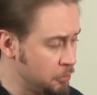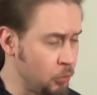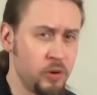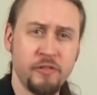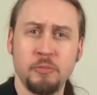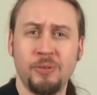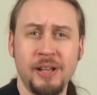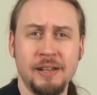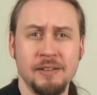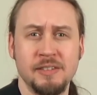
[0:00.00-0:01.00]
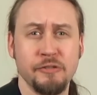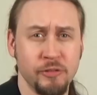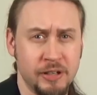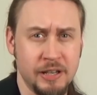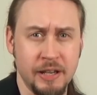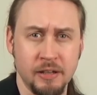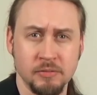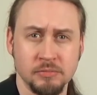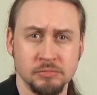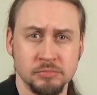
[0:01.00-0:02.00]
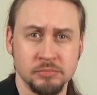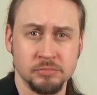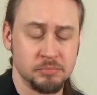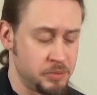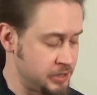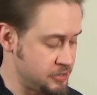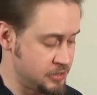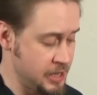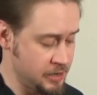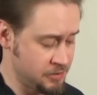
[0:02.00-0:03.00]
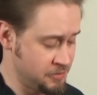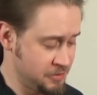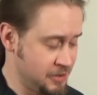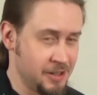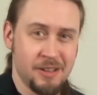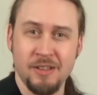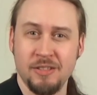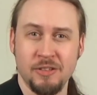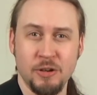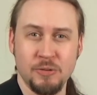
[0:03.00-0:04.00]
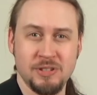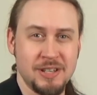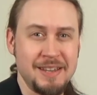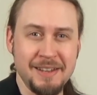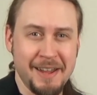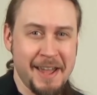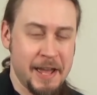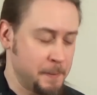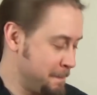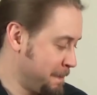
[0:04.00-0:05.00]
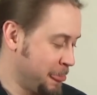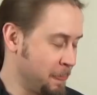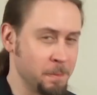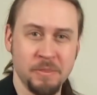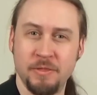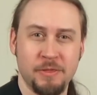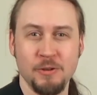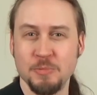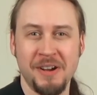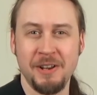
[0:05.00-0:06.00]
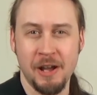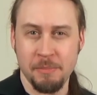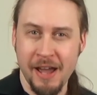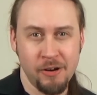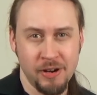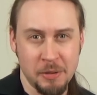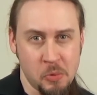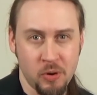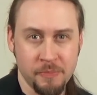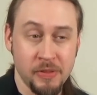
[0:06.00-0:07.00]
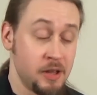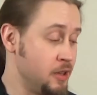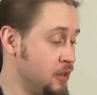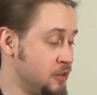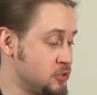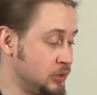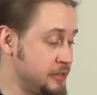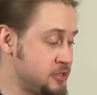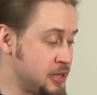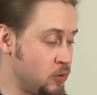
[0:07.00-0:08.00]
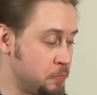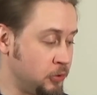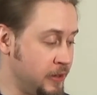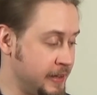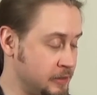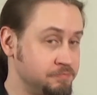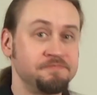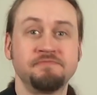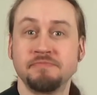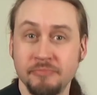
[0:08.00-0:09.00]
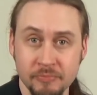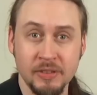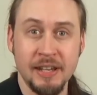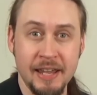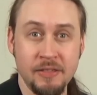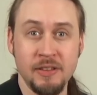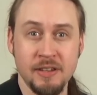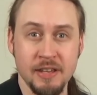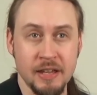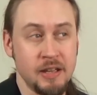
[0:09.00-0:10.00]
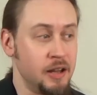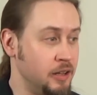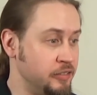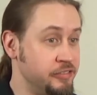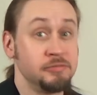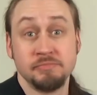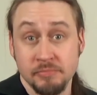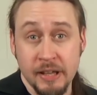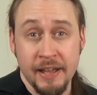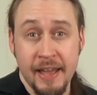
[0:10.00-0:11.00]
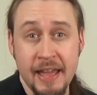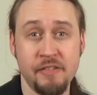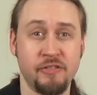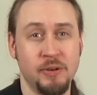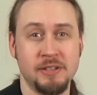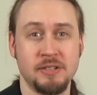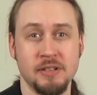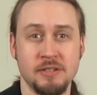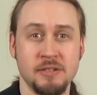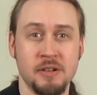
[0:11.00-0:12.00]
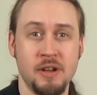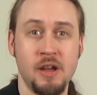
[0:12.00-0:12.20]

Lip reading: But what if we're playing in a different key? Because then the notes E and A, those might not matter anymore. So let's say we're playing in the key of A, for instance.